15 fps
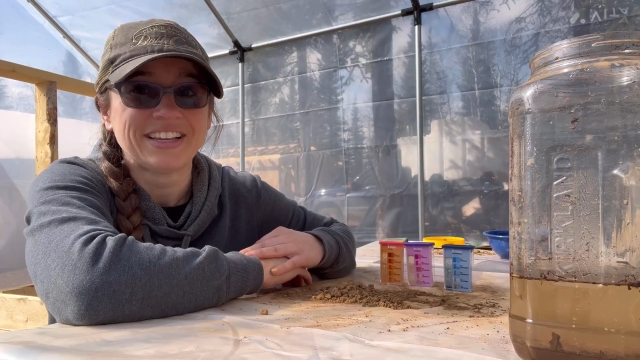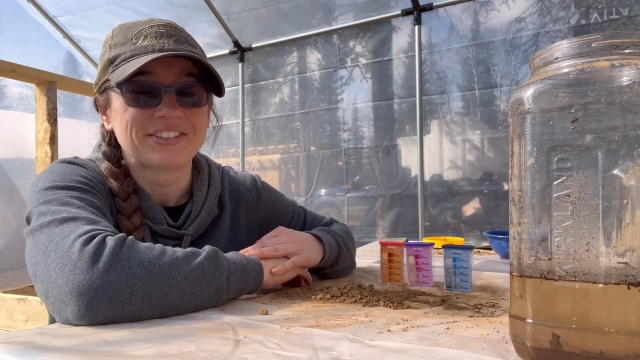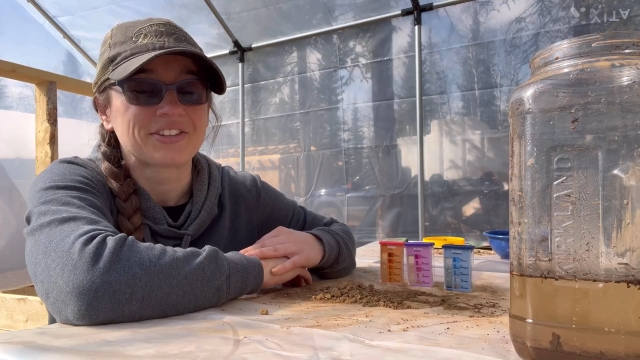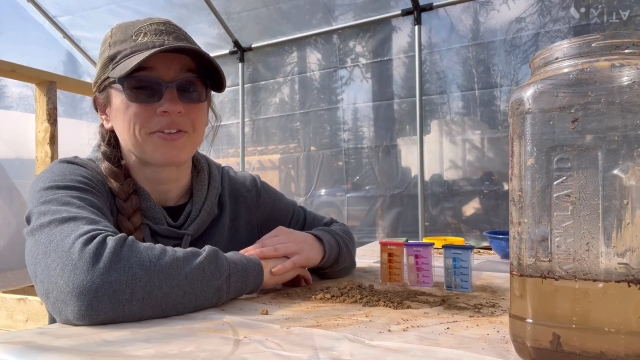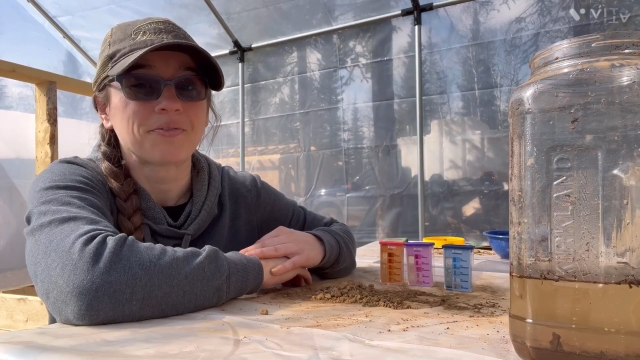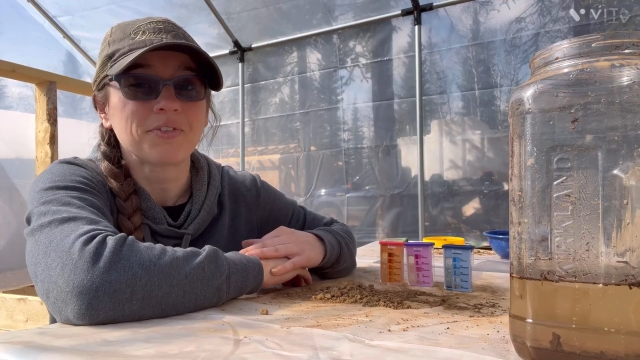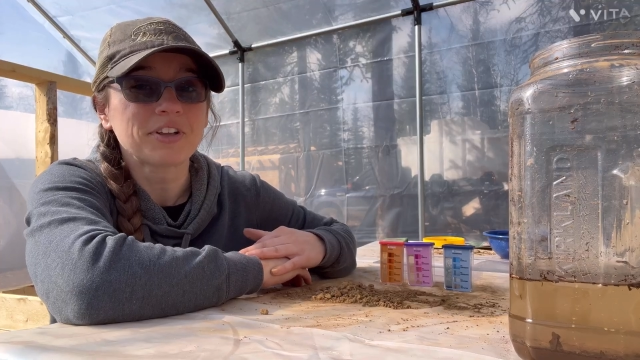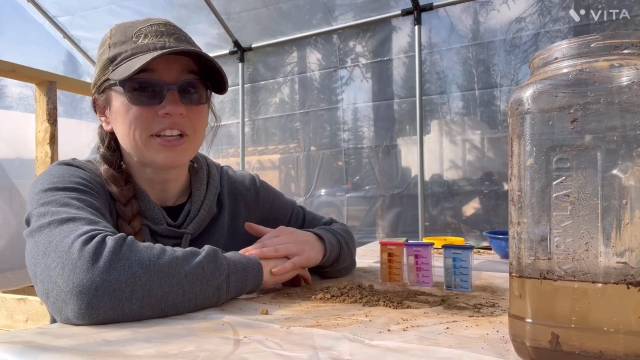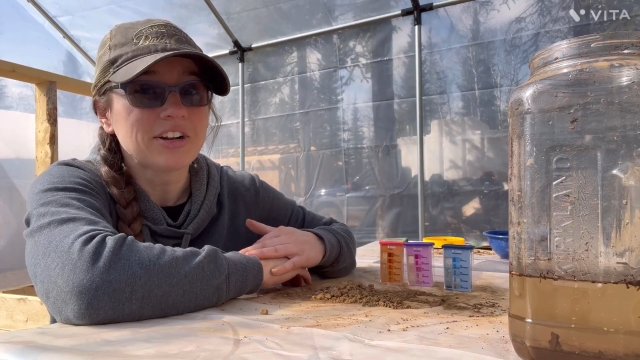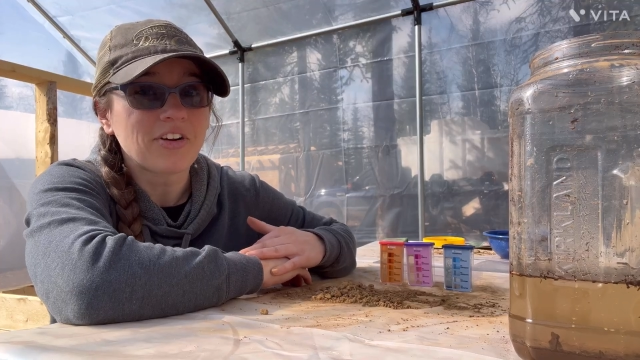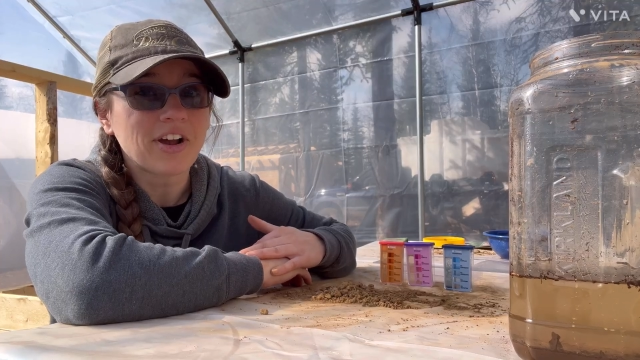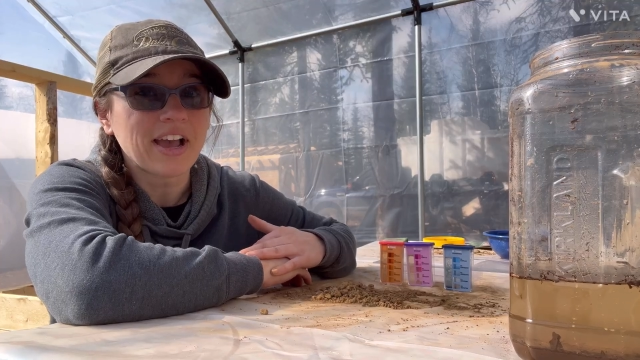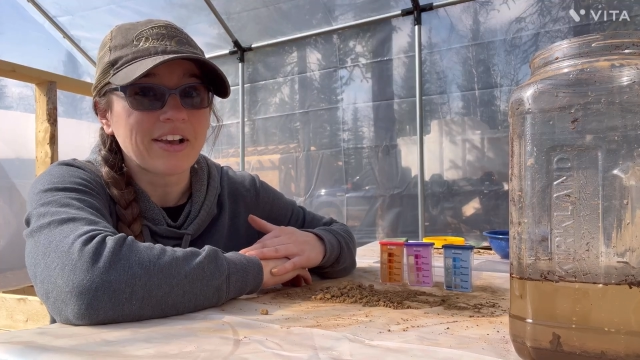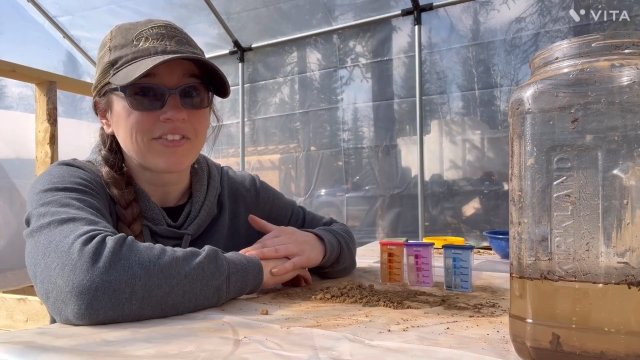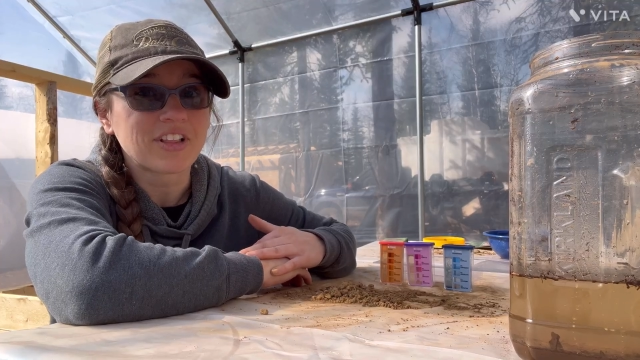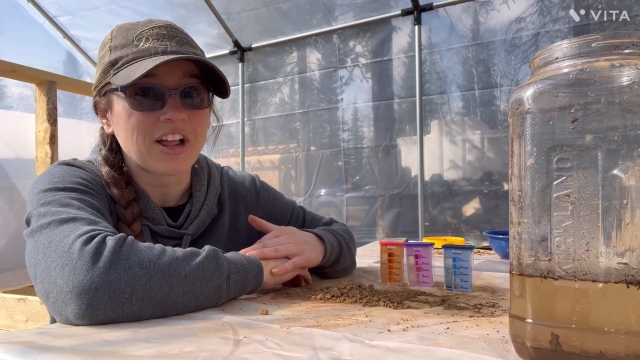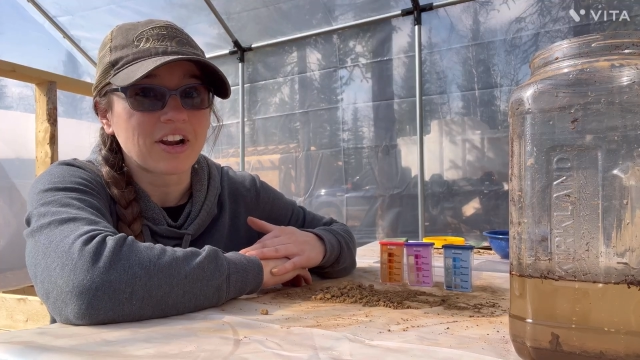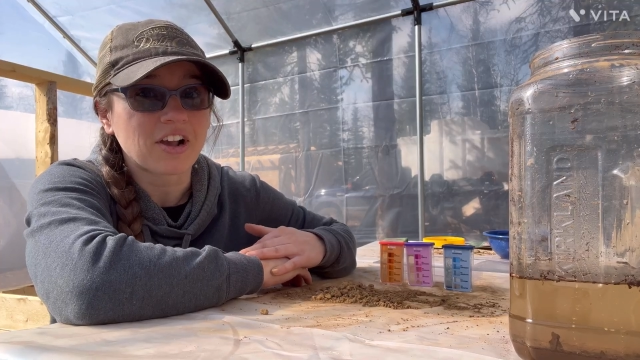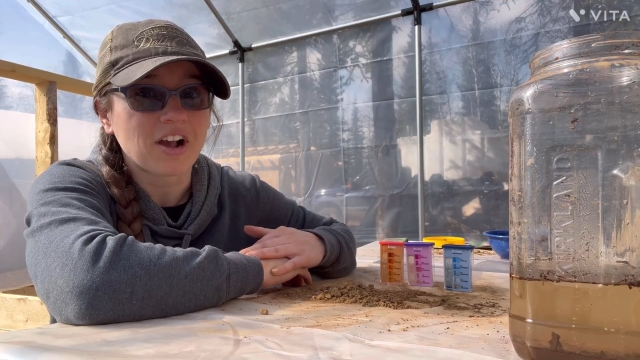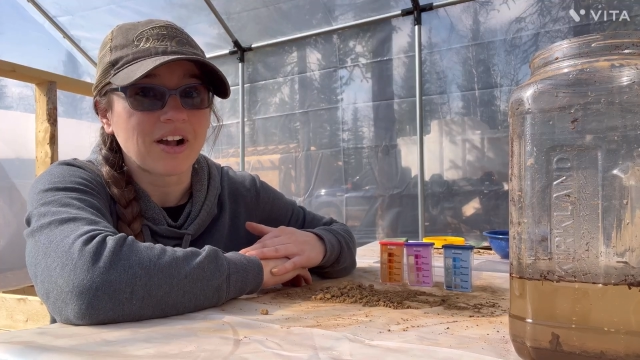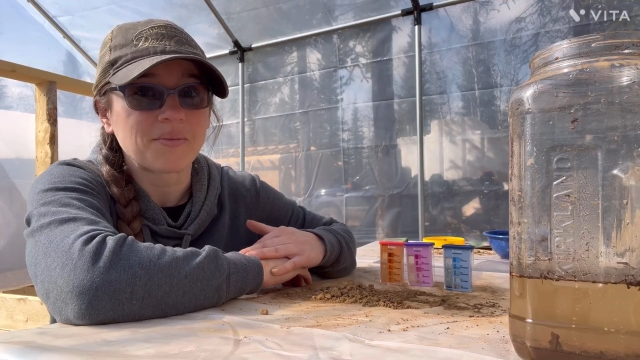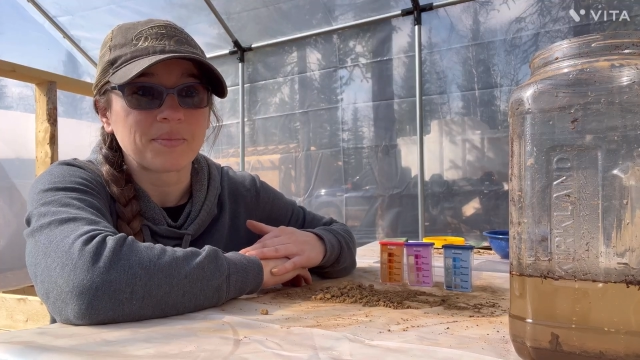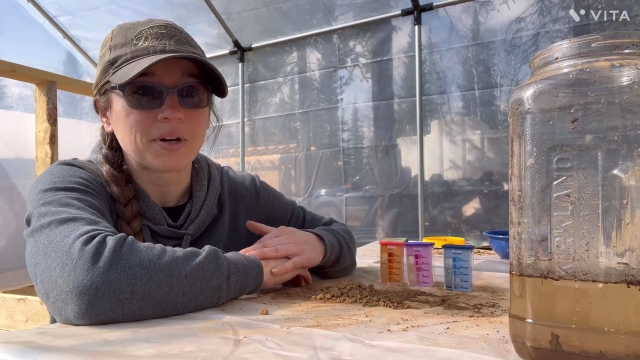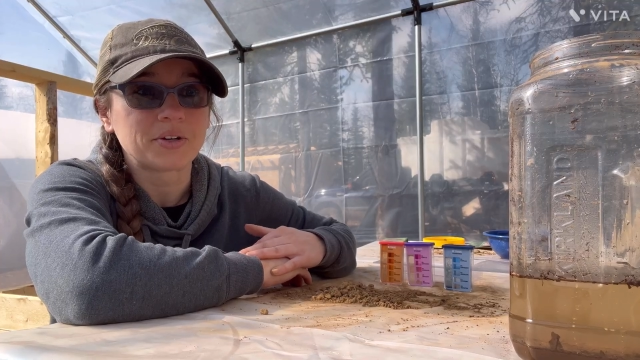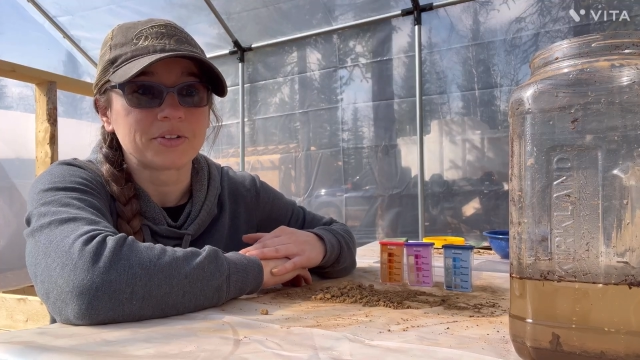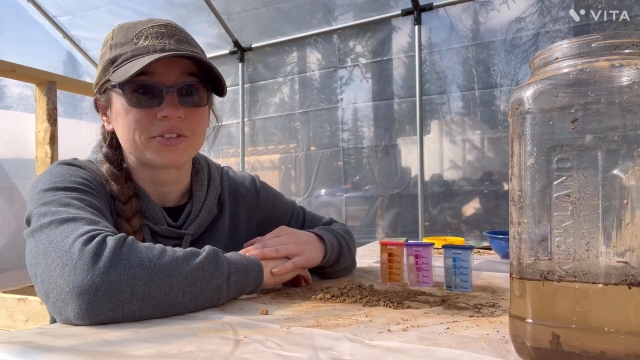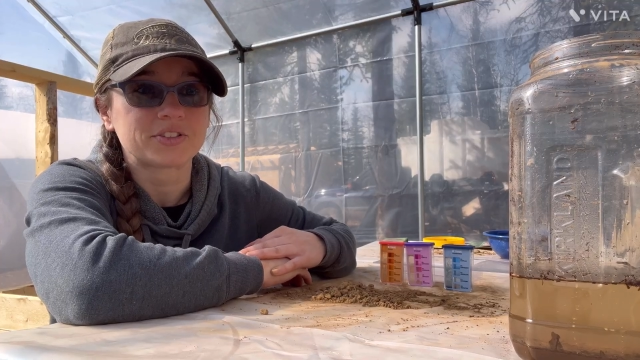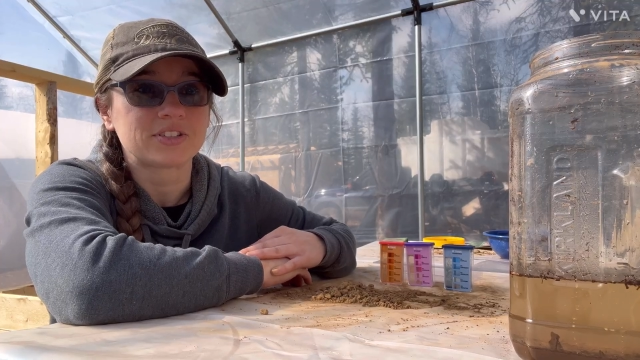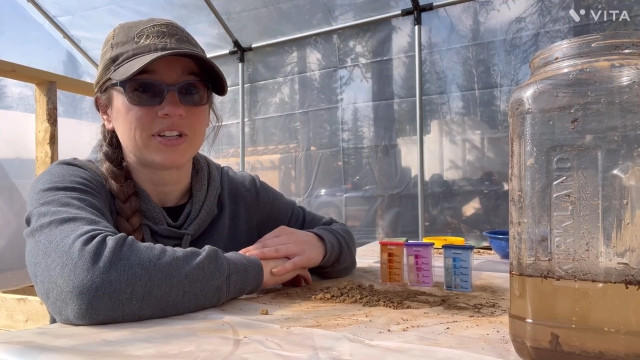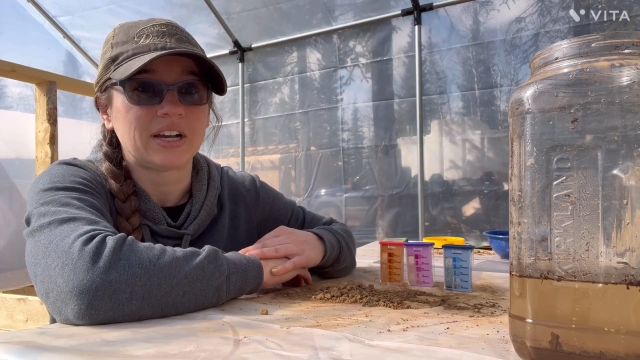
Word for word: So I really don't have a lot of compost.